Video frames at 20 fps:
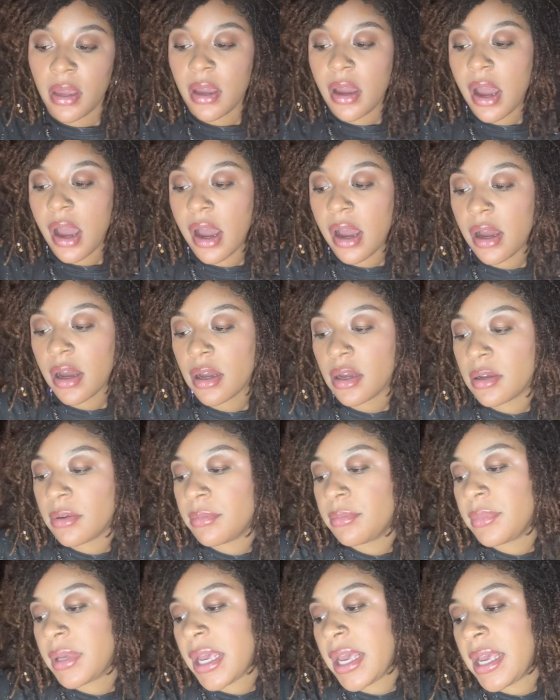
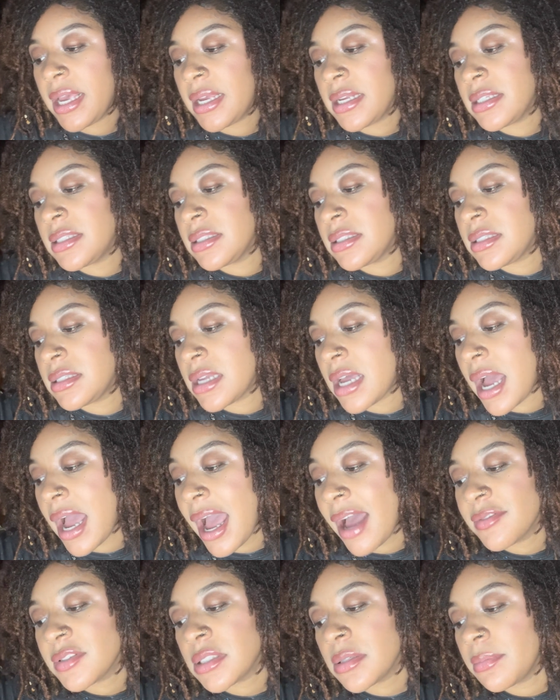And I
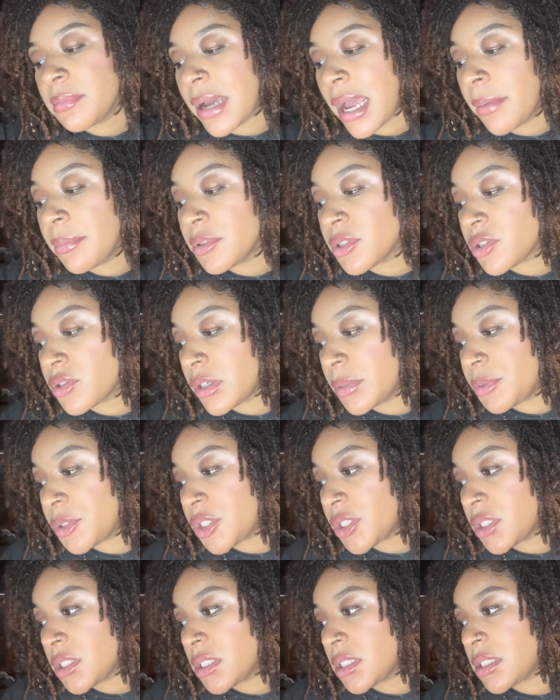have some Bible
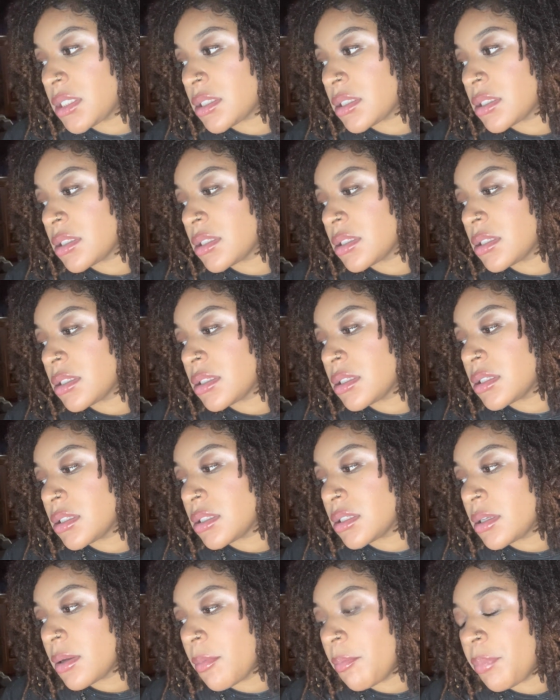scriptures,
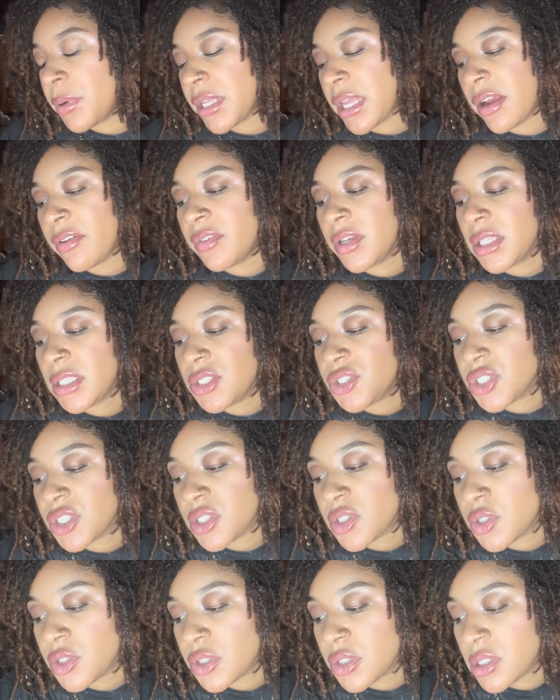but
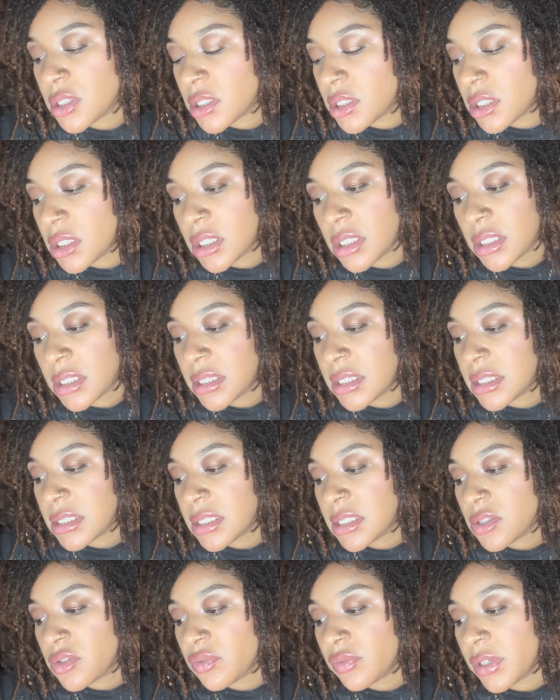this
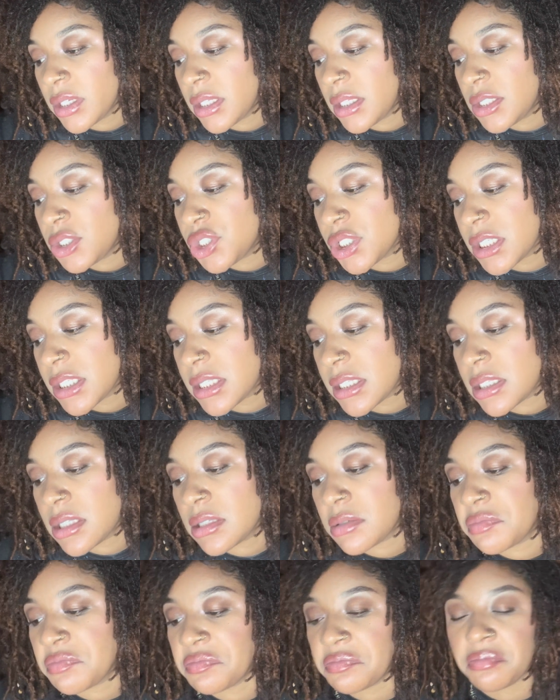is really just
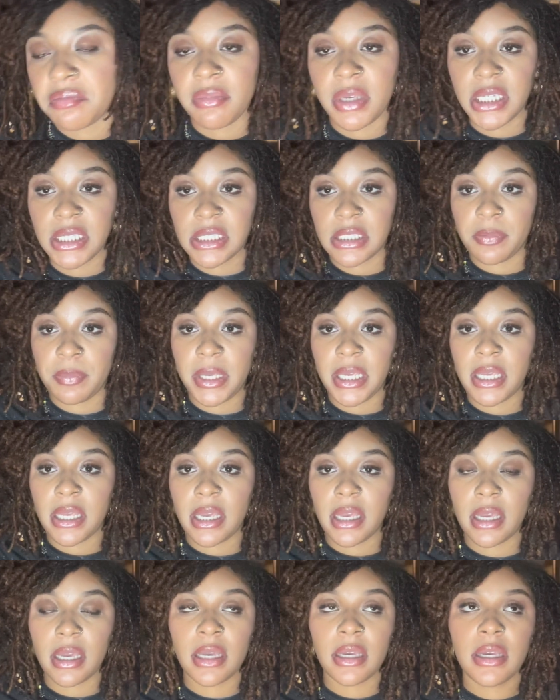me
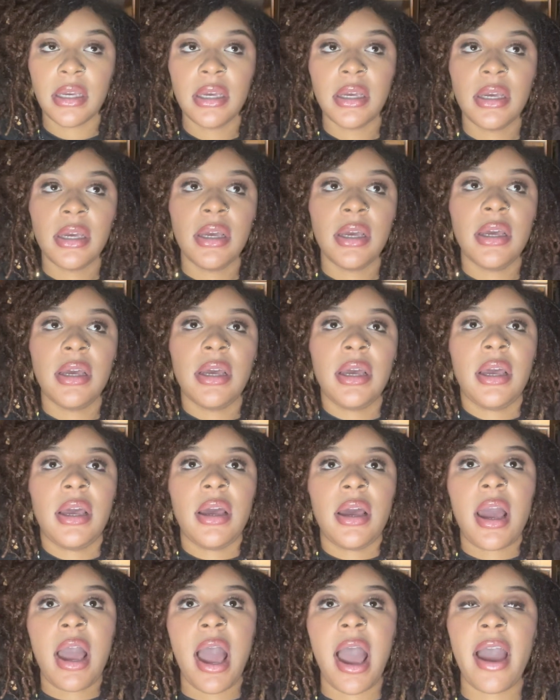speaking.
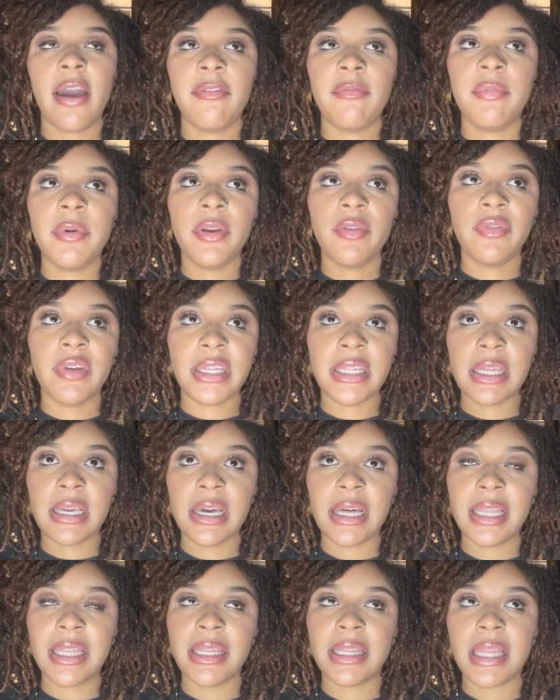I've been reading
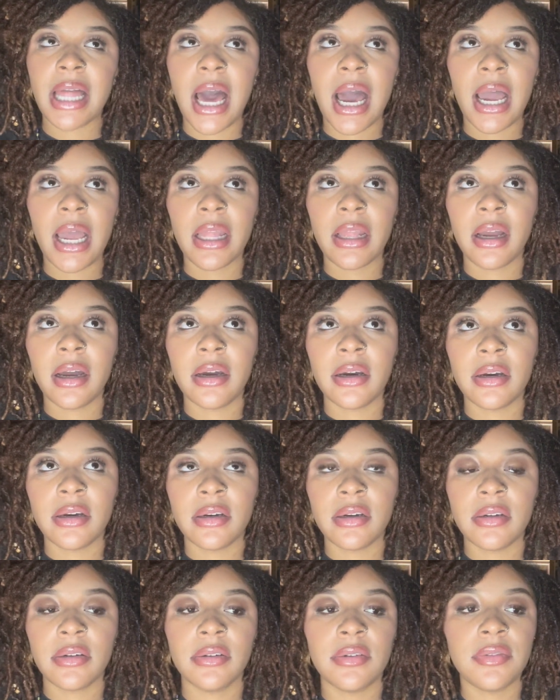a lot
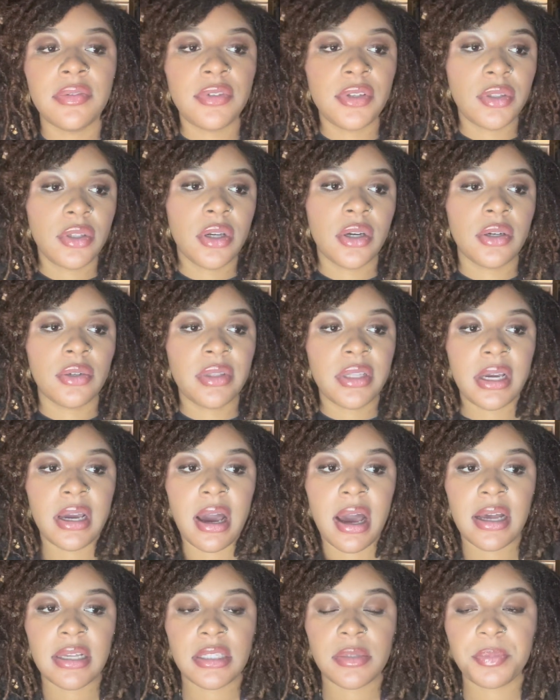of, the
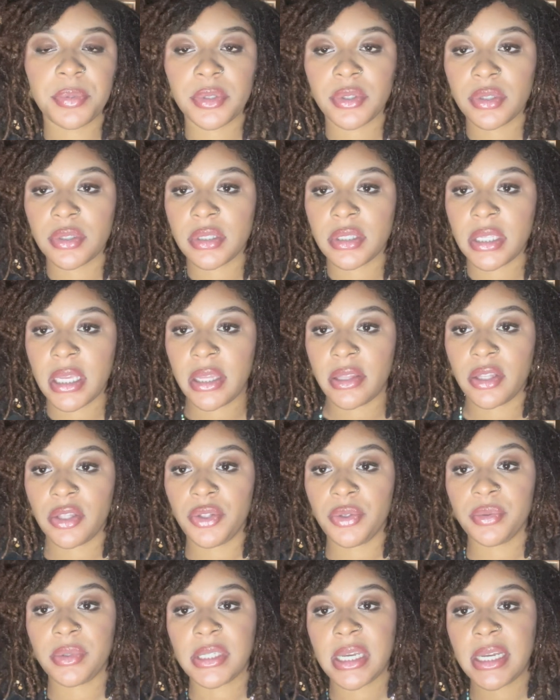Gospels and the
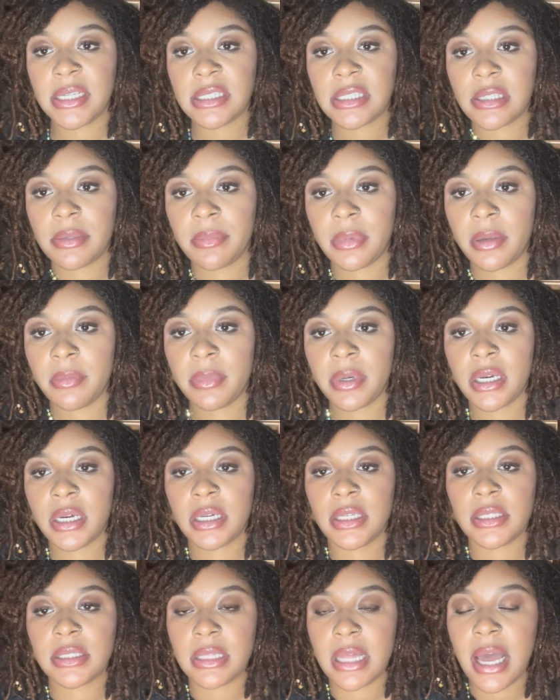New Testament
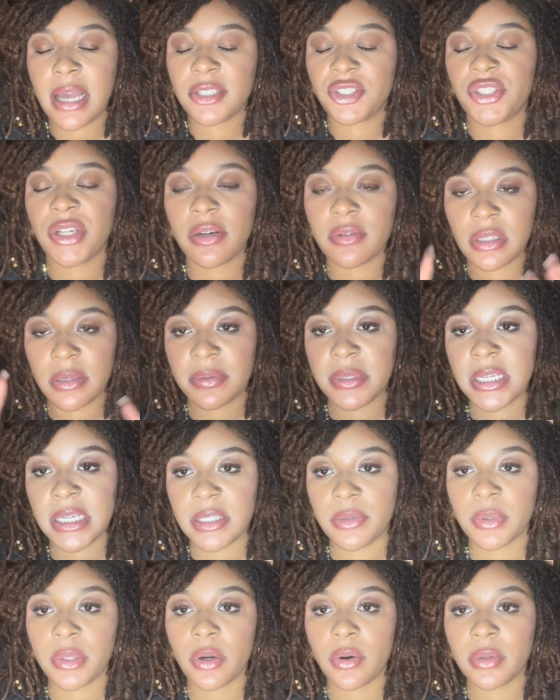because last year I was obsessed
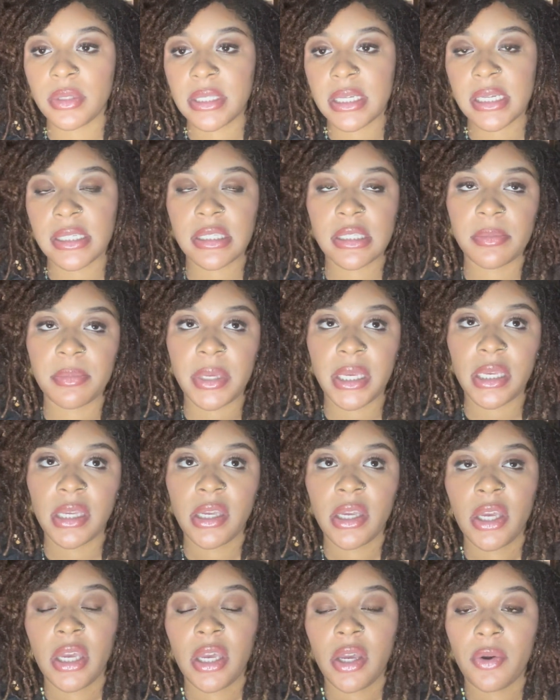with the Old Testament.
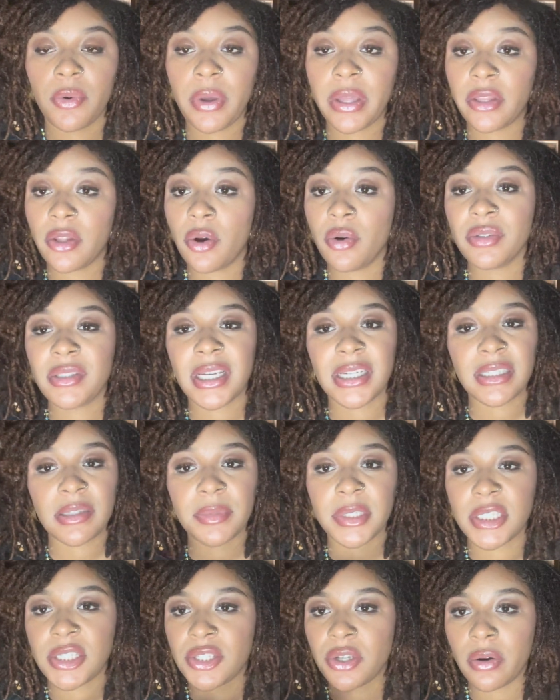And the Old
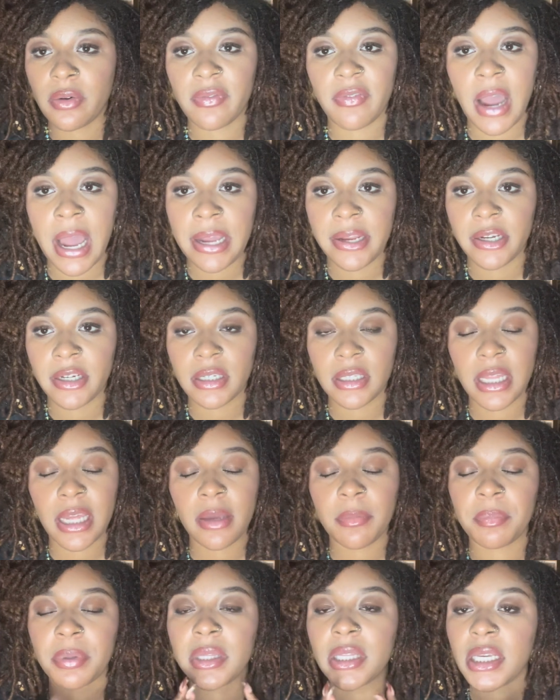Testament is so fire.
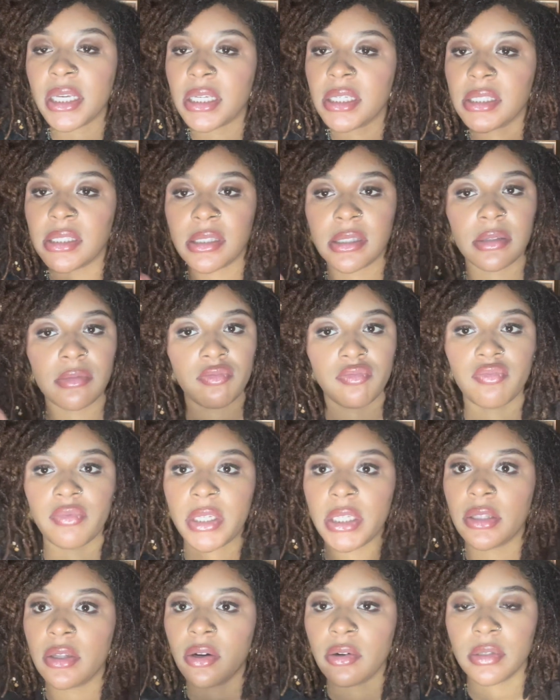Like, please
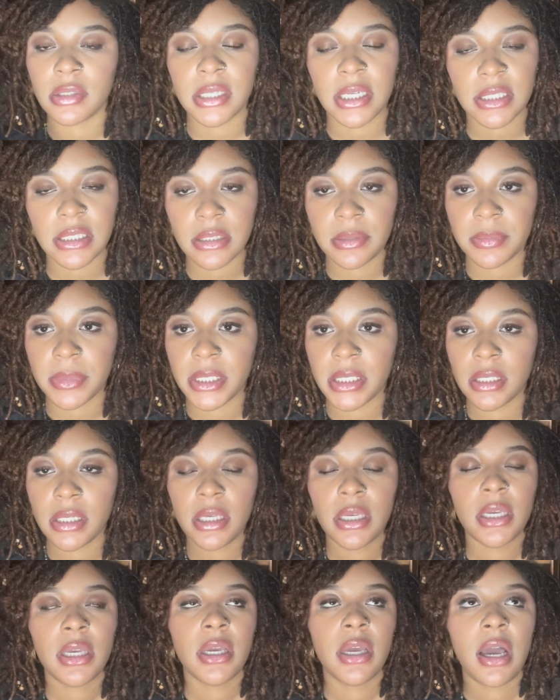read the Old Testament.
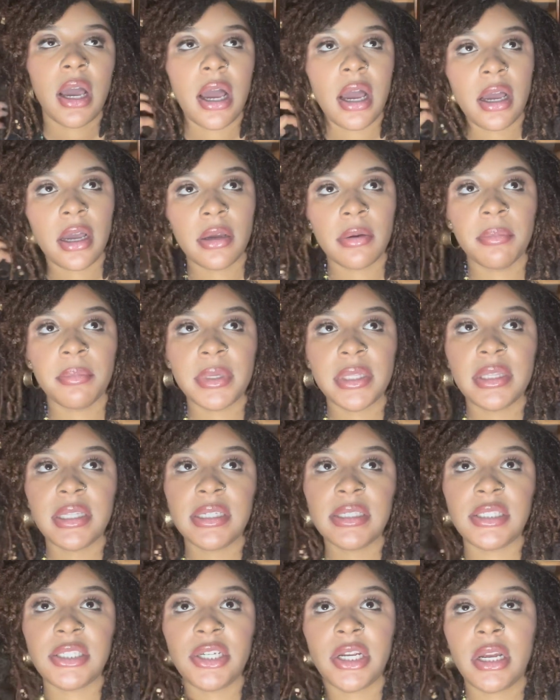But
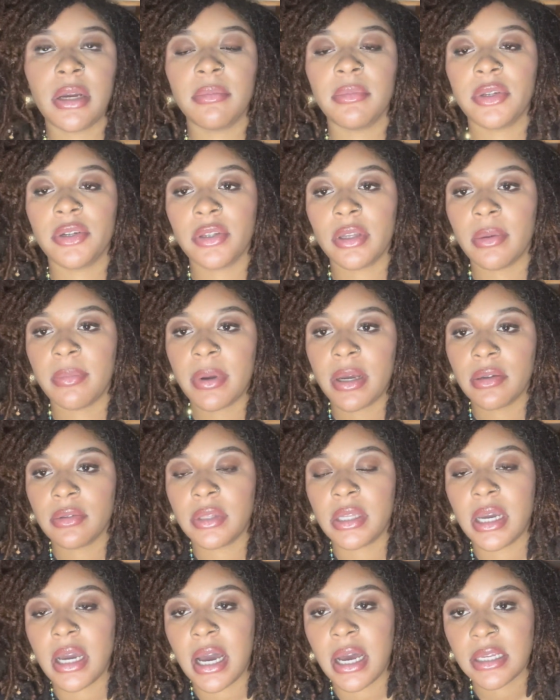this year I'm learning about the
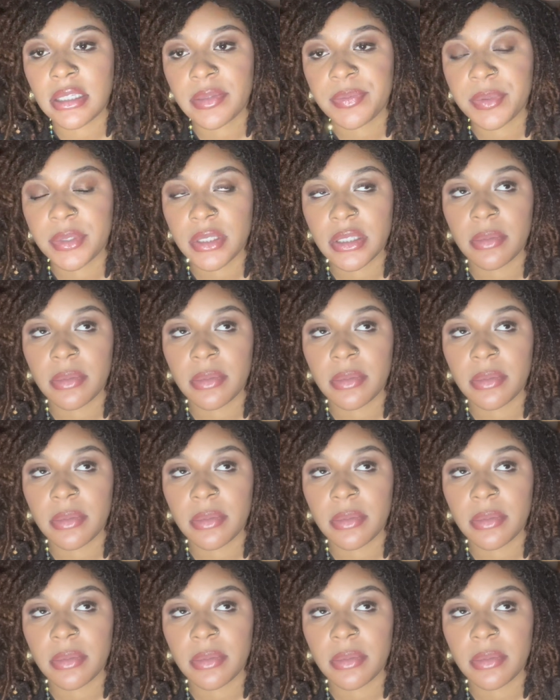Gospels.